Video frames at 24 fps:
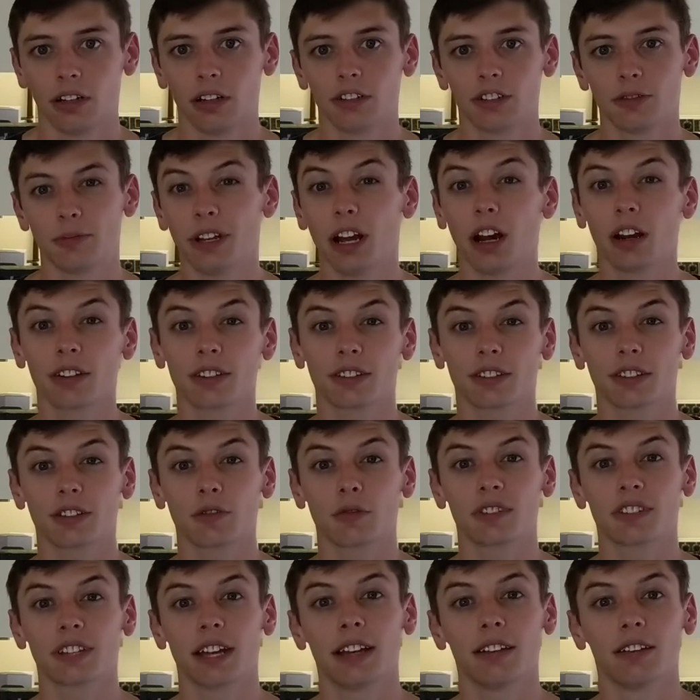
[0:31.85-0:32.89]
To be honest, this
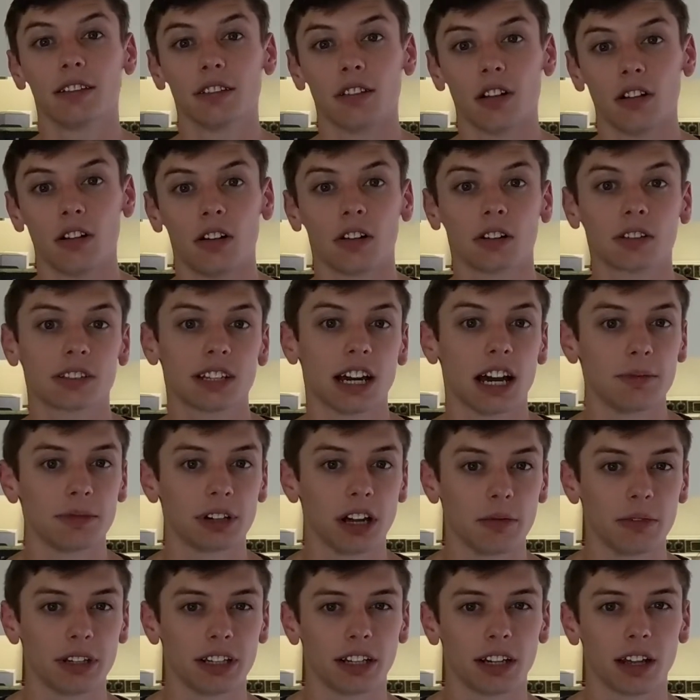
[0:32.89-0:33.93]
was a long time
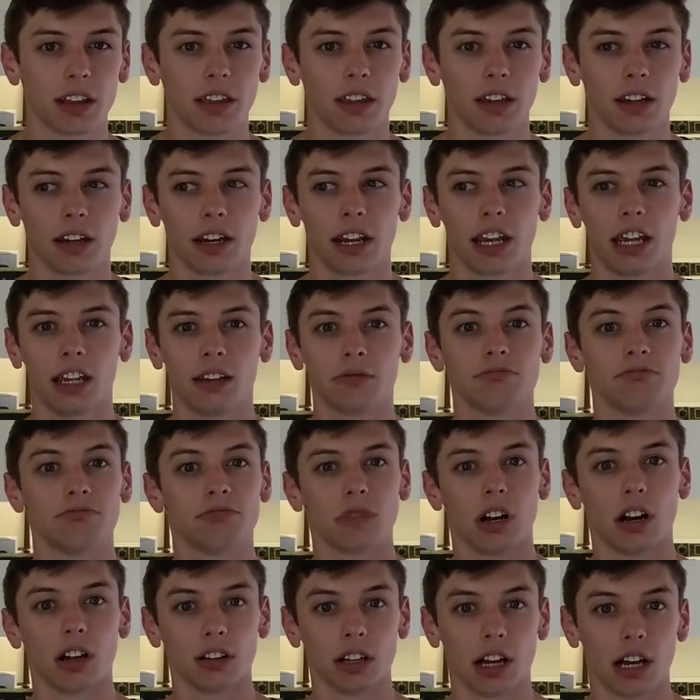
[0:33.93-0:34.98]
coming, and I think it
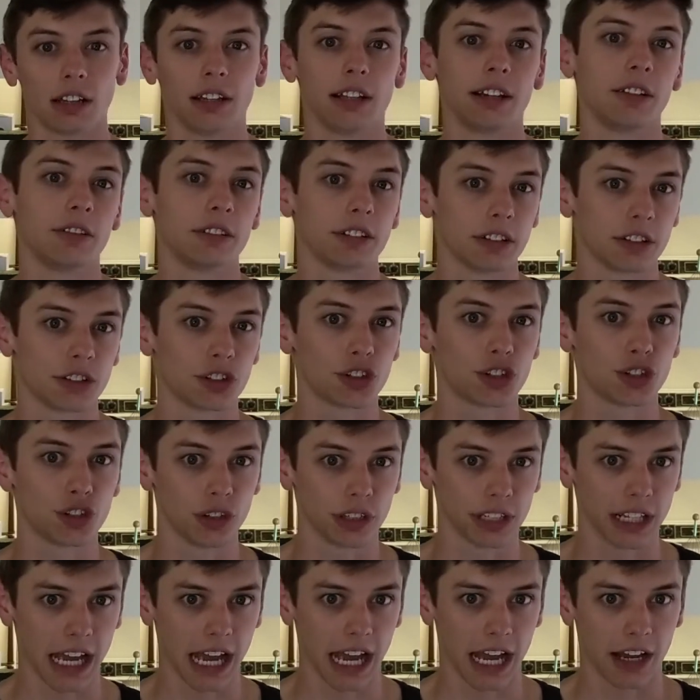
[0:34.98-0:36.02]
came a lot later than it
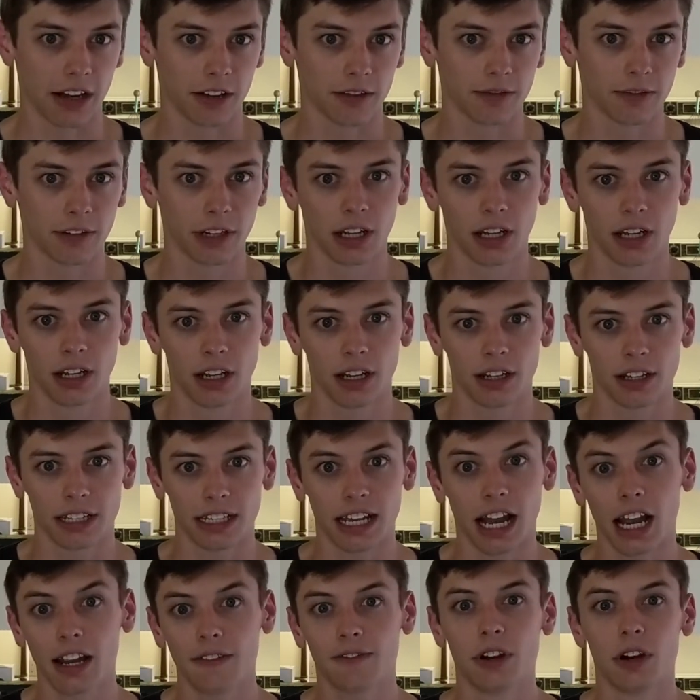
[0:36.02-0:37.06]
should have. The
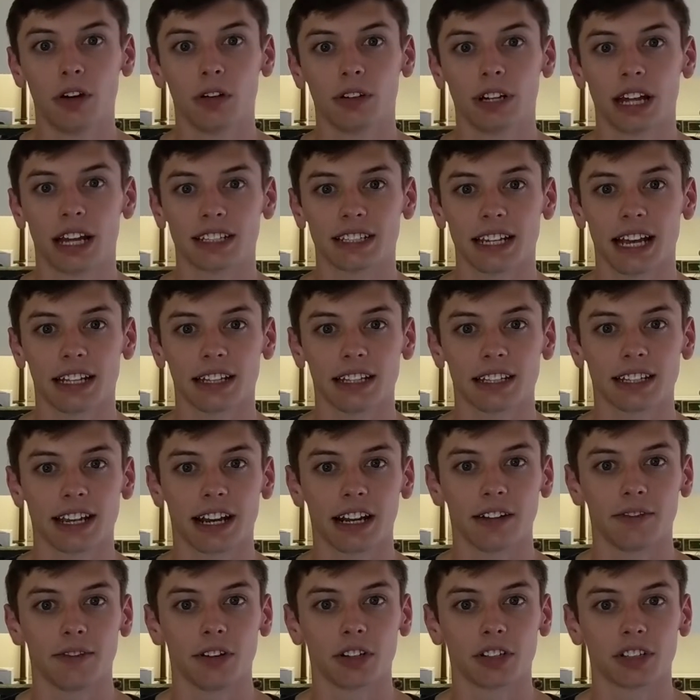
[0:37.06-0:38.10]
iPhone has had this
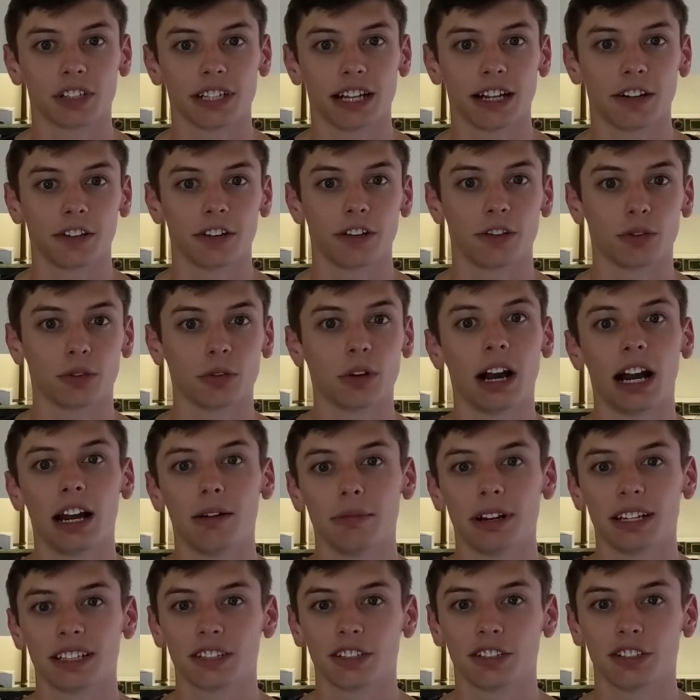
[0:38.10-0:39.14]
kind of functionality through
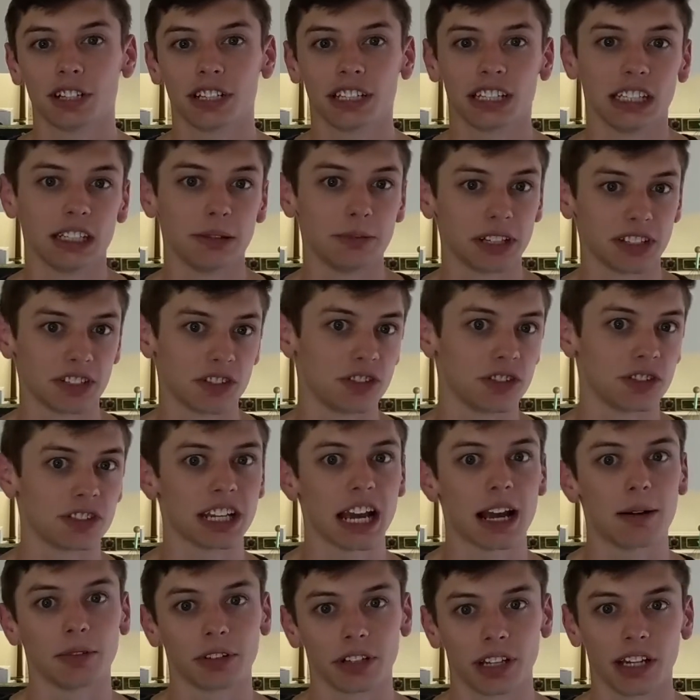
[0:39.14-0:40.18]
iMessage and the Messages
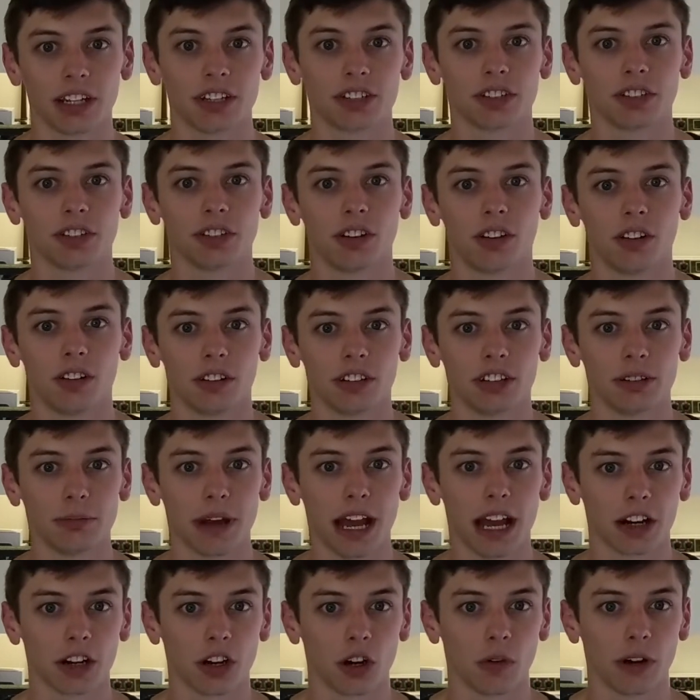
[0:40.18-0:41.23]
application on
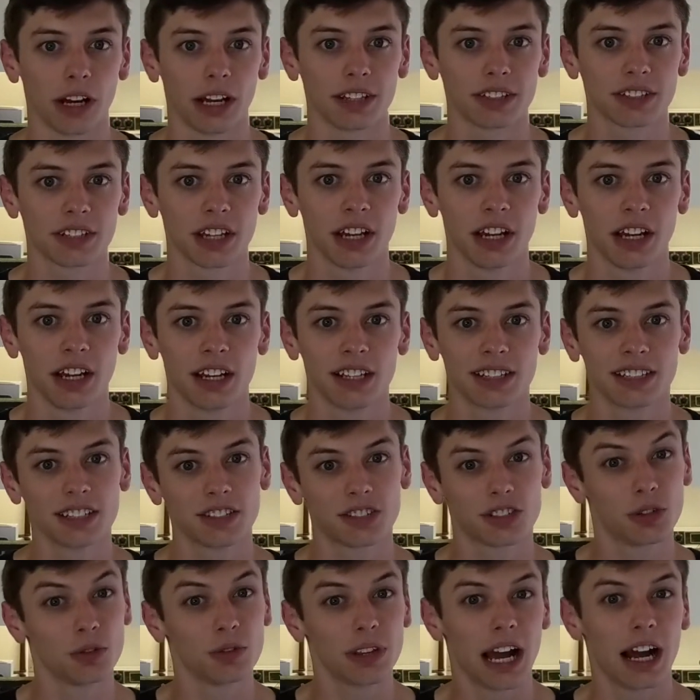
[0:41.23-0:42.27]
macOS
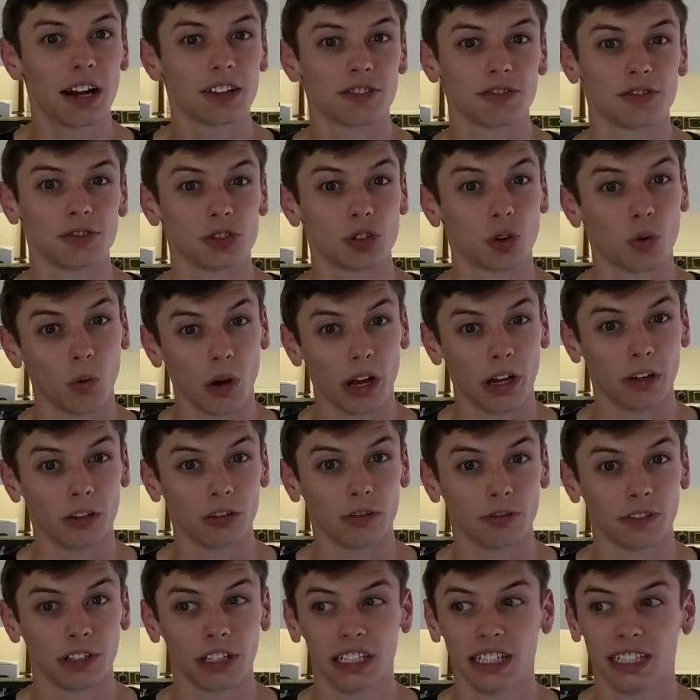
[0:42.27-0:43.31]
since
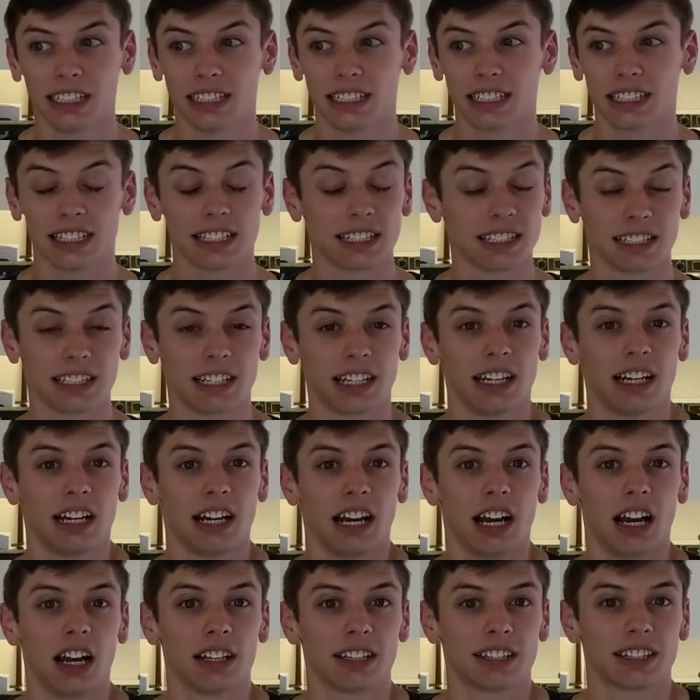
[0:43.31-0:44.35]
2012. This is
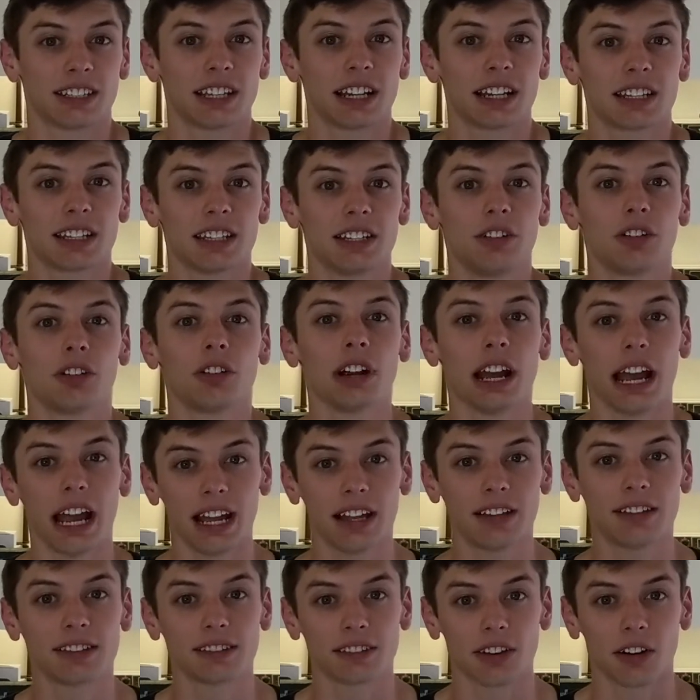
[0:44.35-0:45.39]
a 6-year
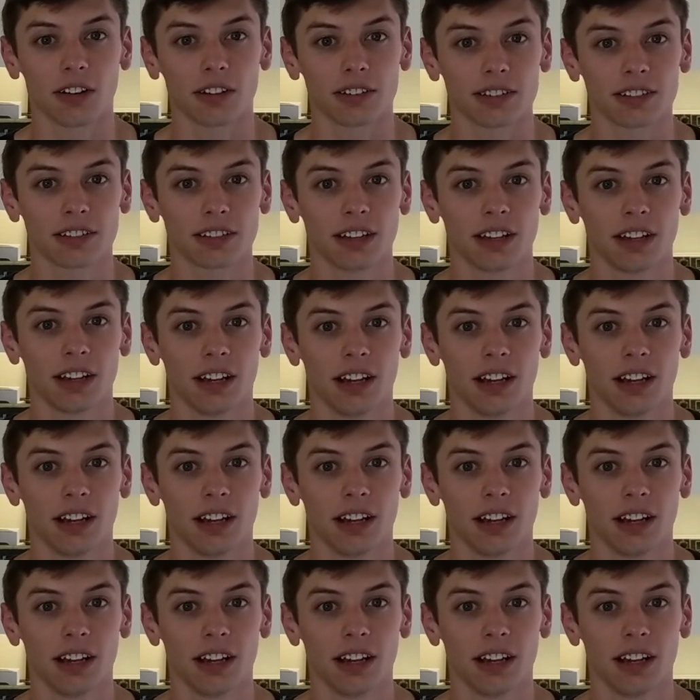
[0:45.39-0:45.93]
head start.